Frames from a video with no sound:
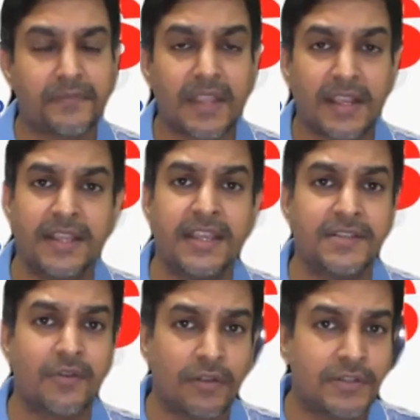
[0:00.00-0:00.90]
He
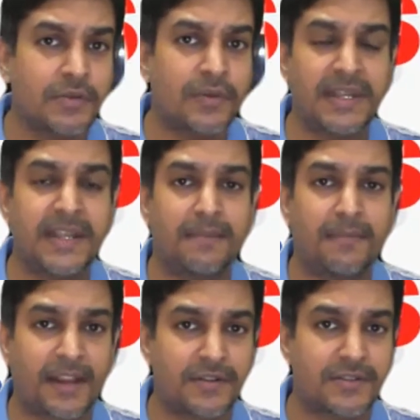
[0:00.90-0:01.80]
is also a
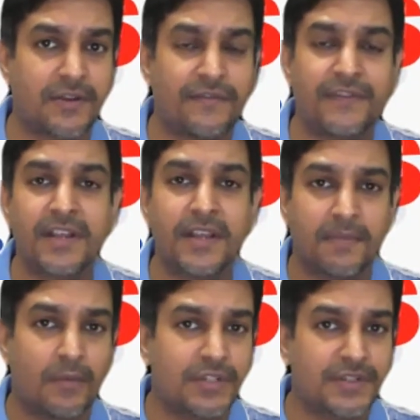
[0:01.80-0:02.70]
Microsoft
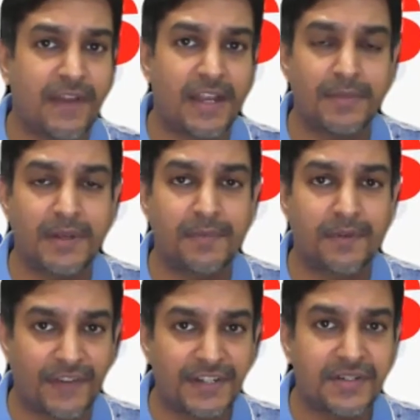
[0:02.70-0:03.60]
Most Valuable
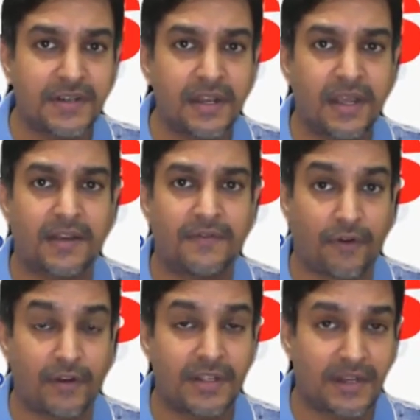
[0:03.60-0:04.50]
Professional
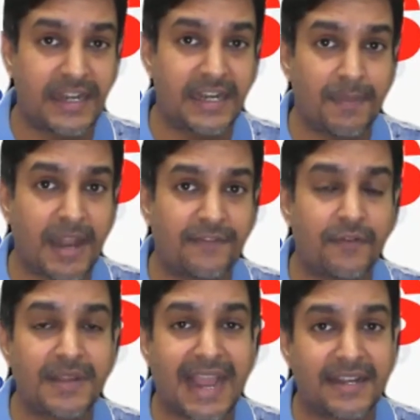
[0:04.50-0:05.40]
for Data
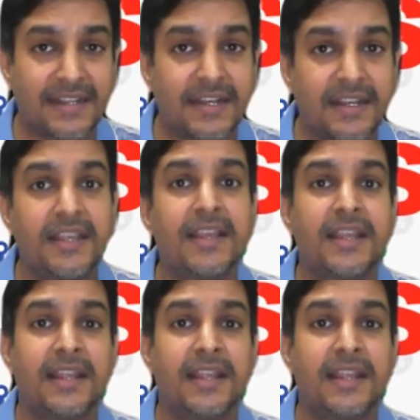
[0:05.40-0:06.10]
Platform category.